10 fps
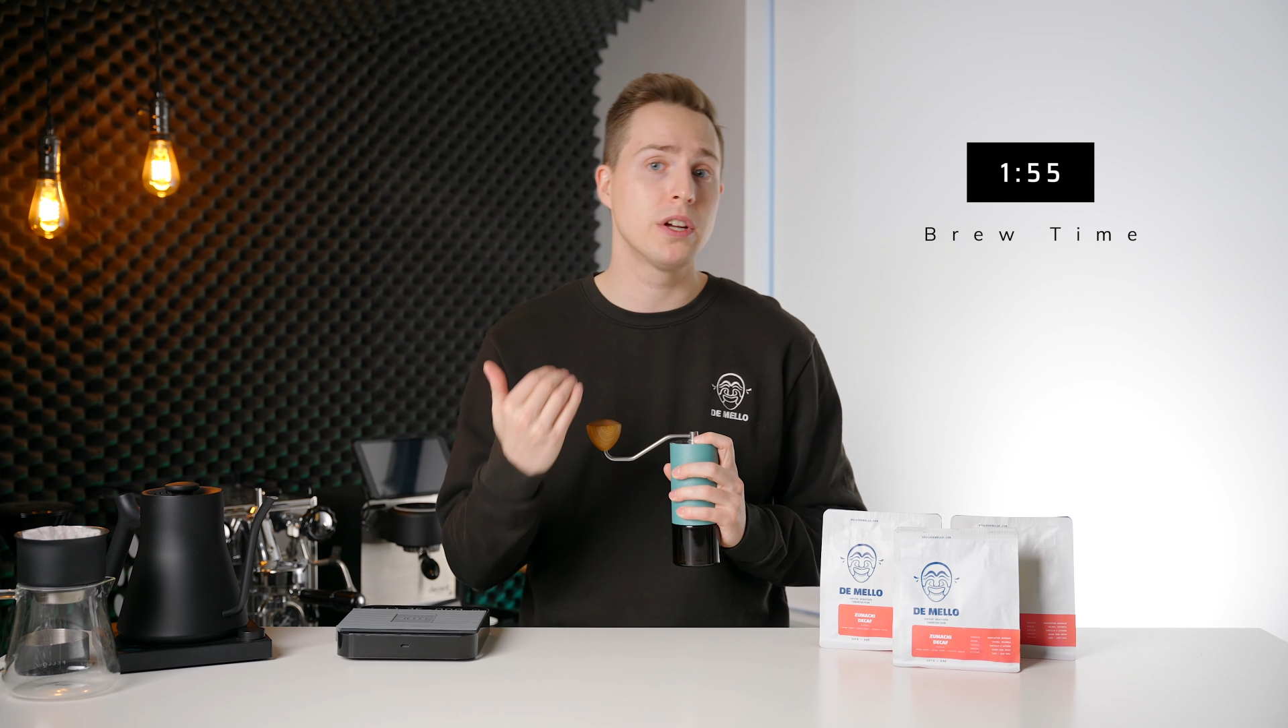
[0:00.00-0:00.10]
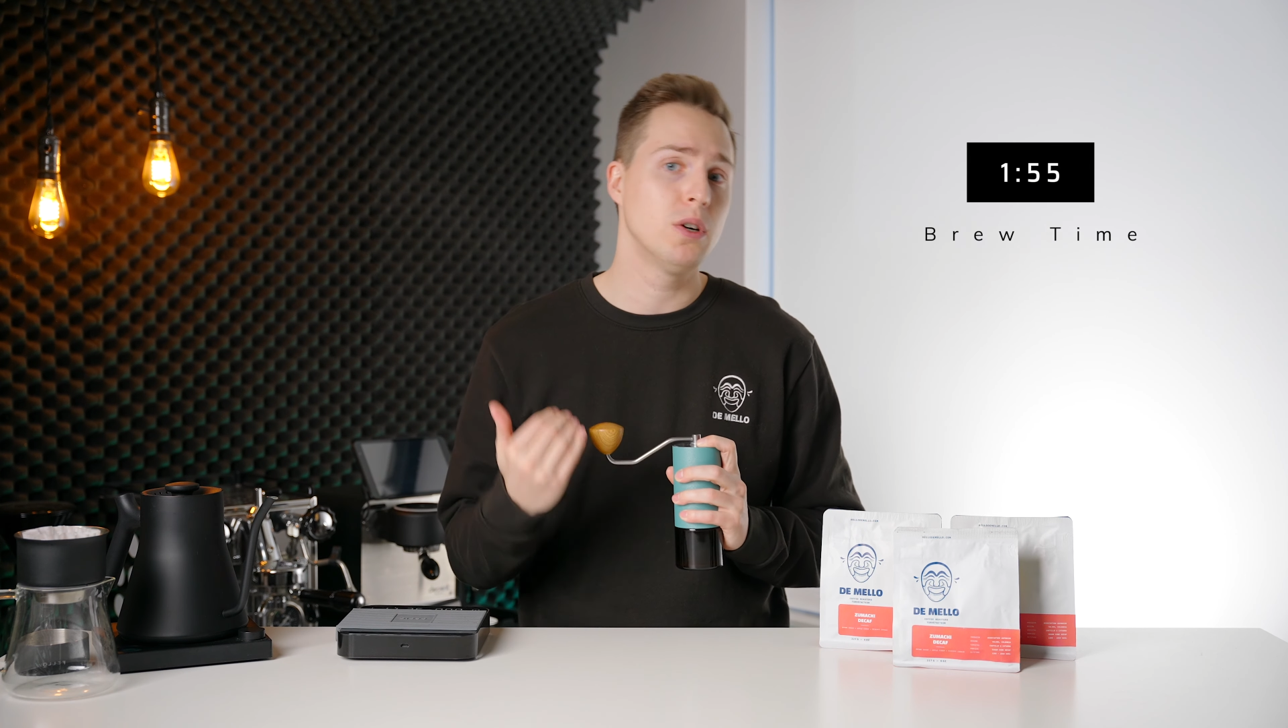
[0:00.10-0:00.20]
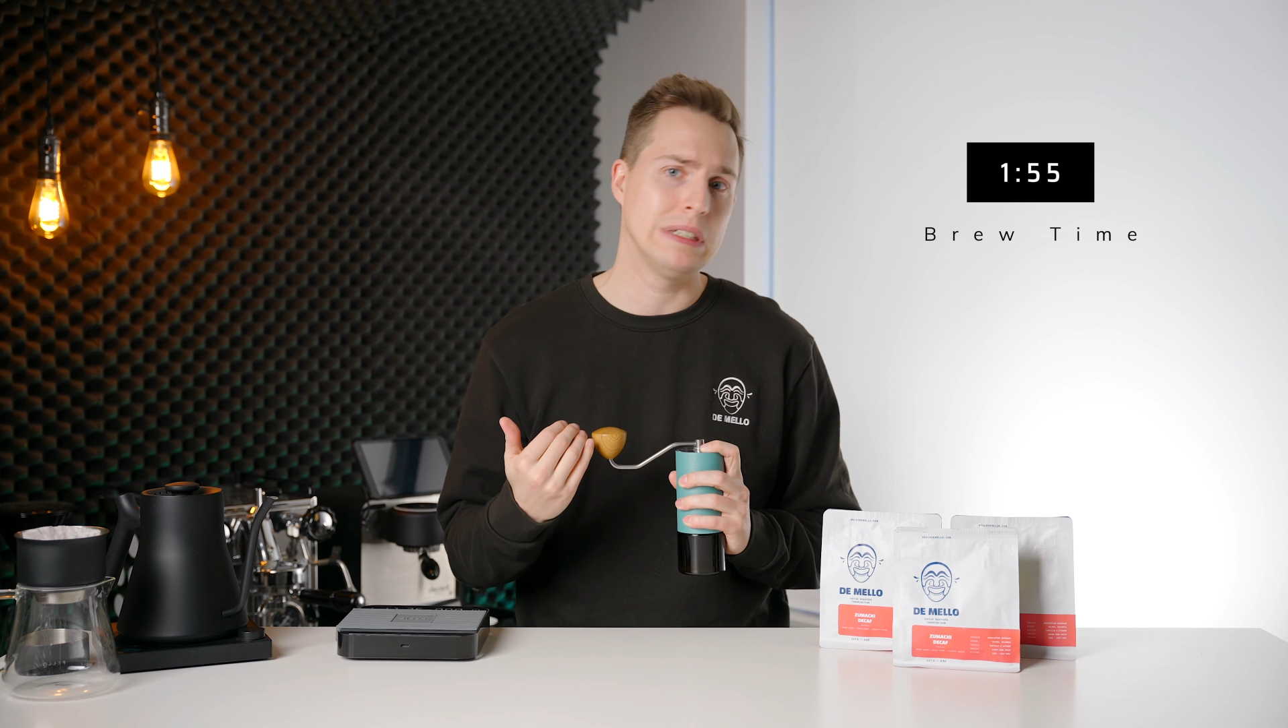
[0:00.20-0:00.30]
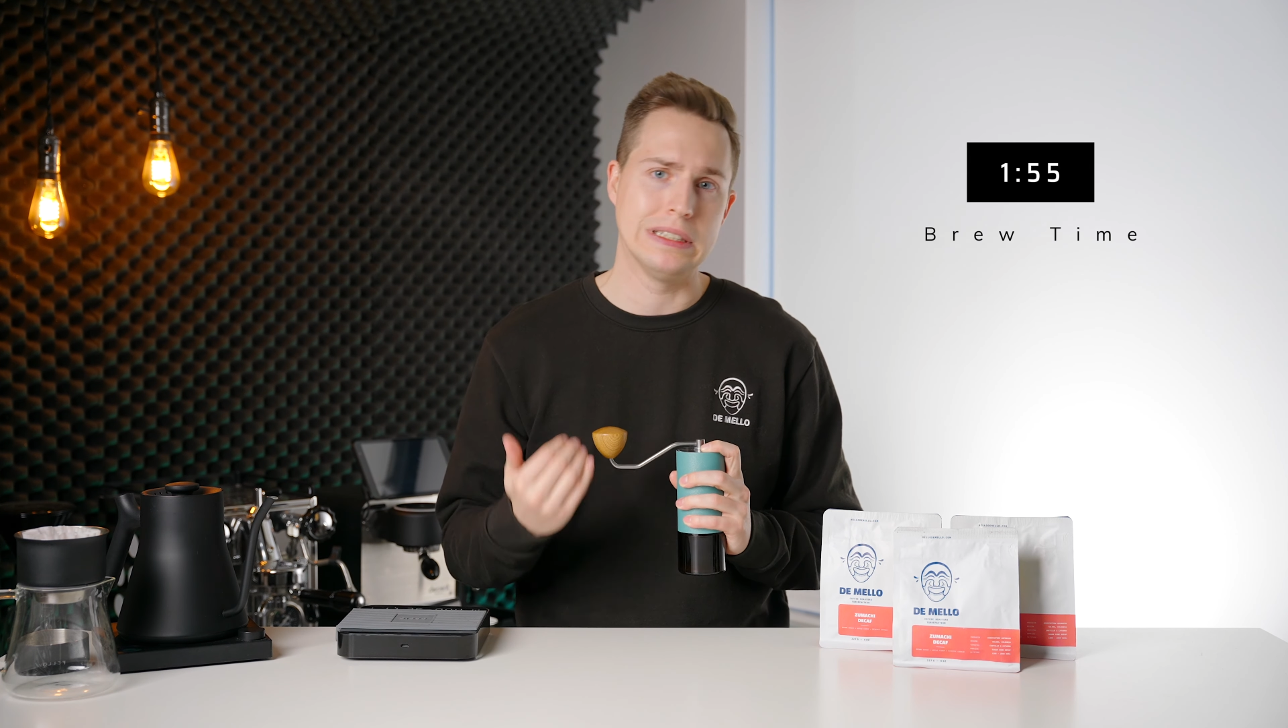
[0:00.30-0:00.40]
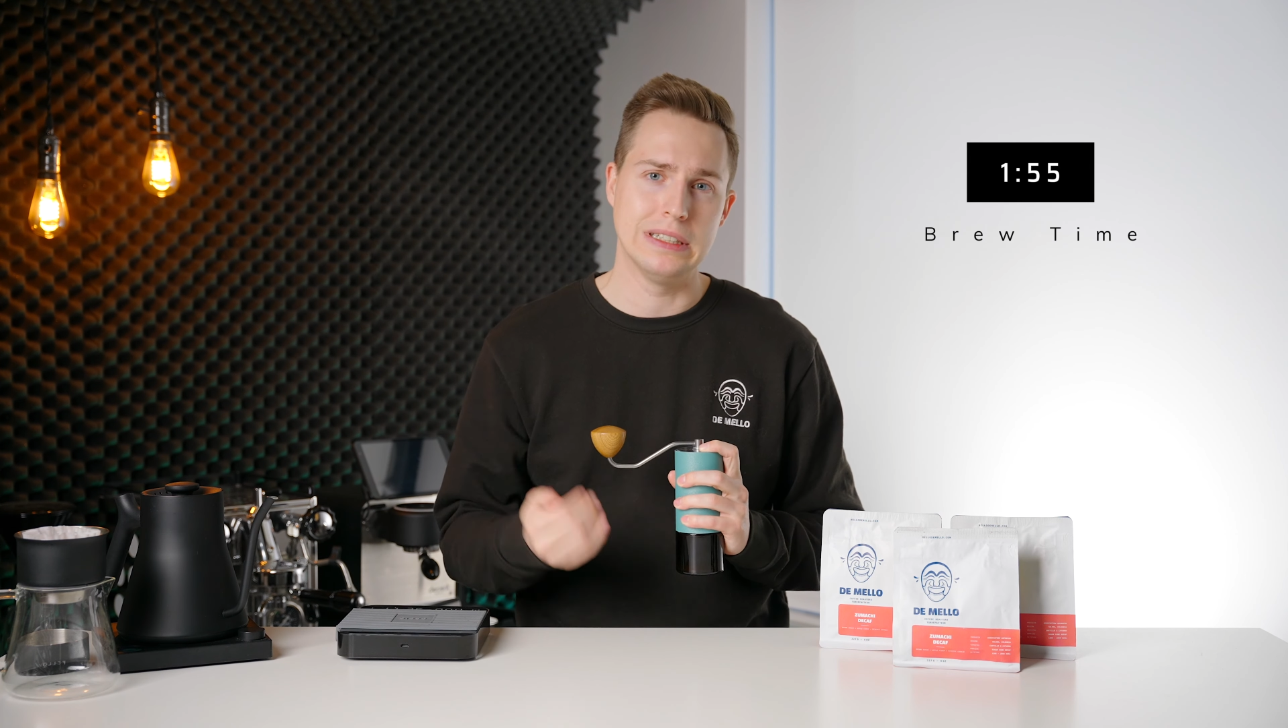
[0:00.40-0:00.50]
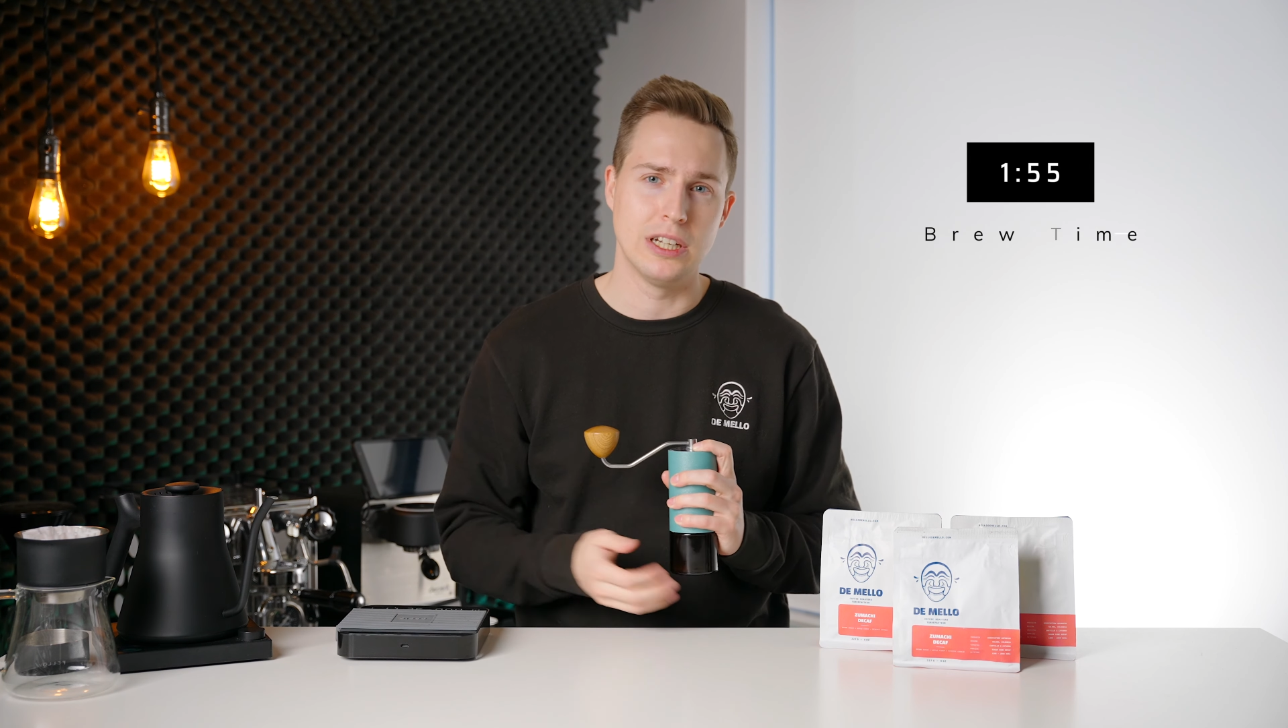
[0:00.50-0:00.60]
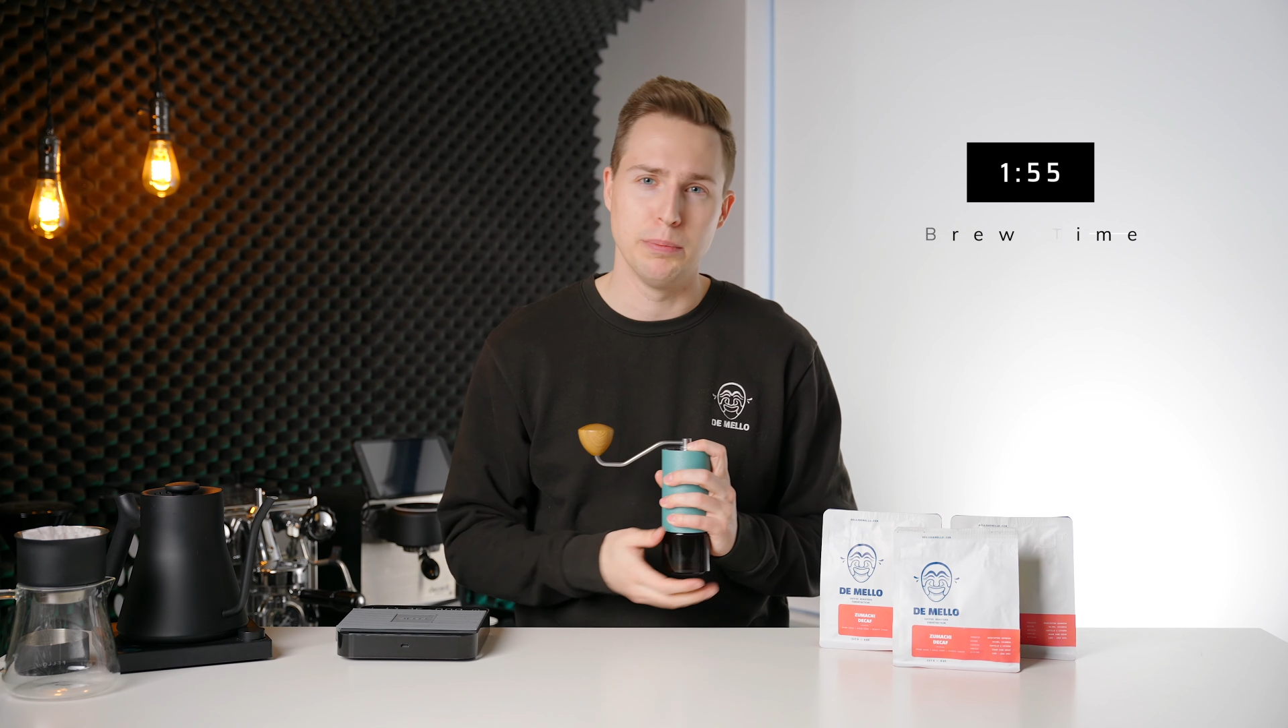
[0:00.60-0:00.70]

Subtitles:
go a little